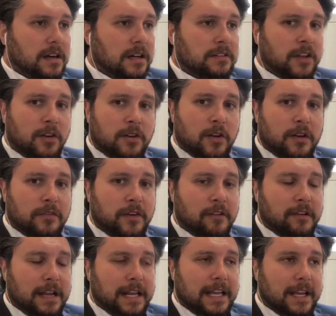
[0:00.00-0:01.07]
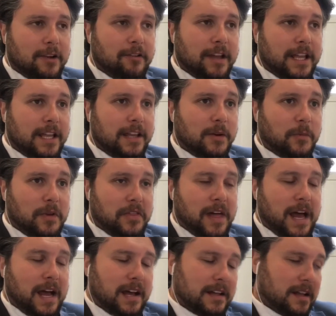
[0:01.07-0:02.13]
don't know if I really agree with
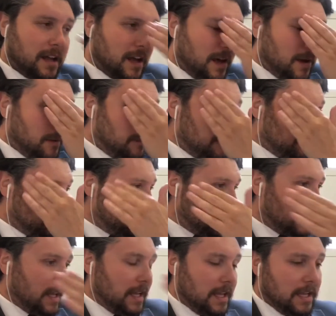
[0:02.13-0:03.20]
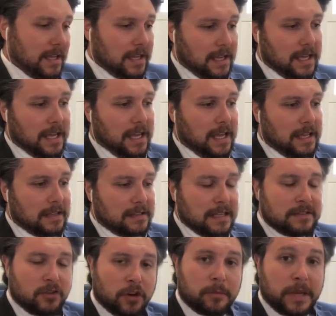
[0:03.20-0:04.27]
that.
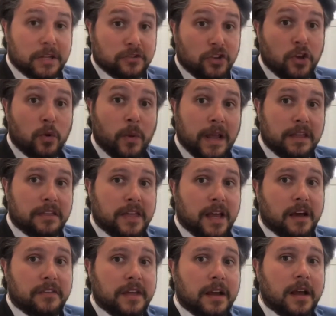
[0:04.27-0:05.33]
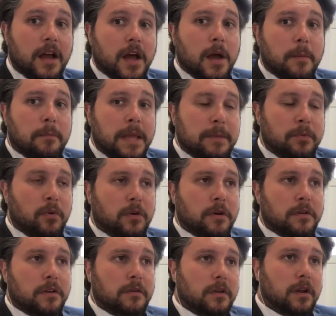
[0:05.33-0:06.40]
It's got to be a two-way thing. I think people
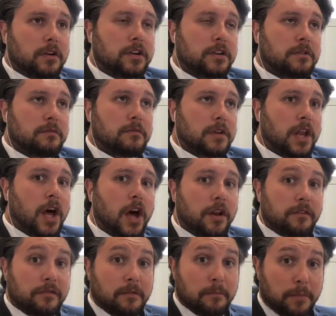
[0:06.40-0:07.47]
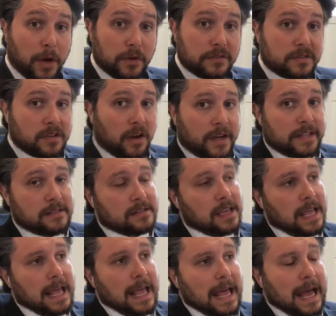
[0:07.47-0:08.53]
can learn from both sides.
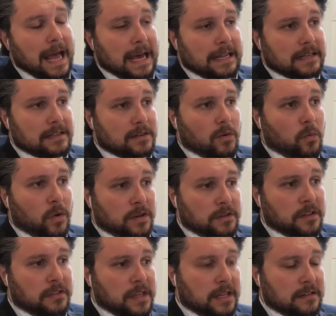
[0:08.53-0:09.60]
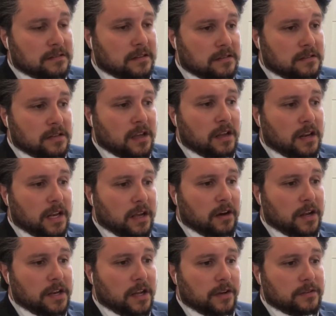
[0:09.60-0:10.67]
And one of the things that certainly
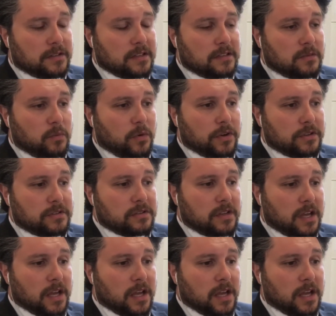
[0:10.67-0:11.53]
I noticed was,